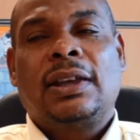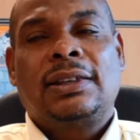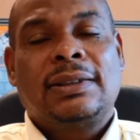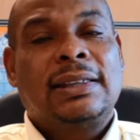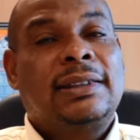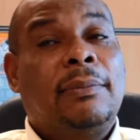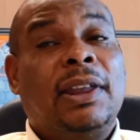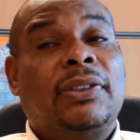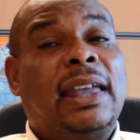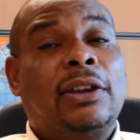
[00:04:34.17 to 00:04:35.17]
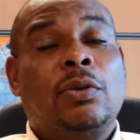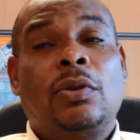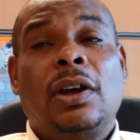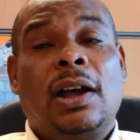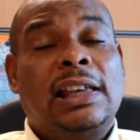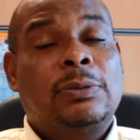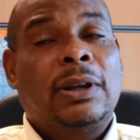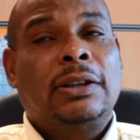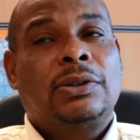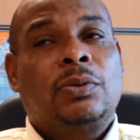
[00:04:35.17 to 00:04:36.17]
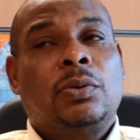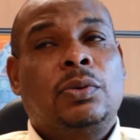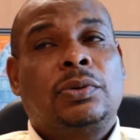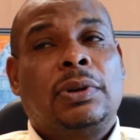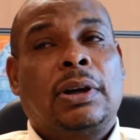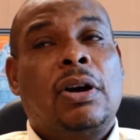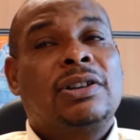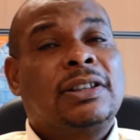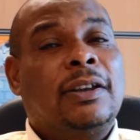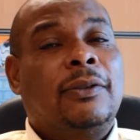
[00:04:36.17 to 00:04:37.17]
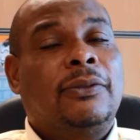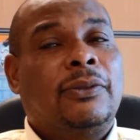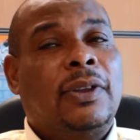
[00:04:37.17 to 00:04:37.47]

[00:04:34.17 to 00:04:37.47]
So I say a big thank you as well to the Council of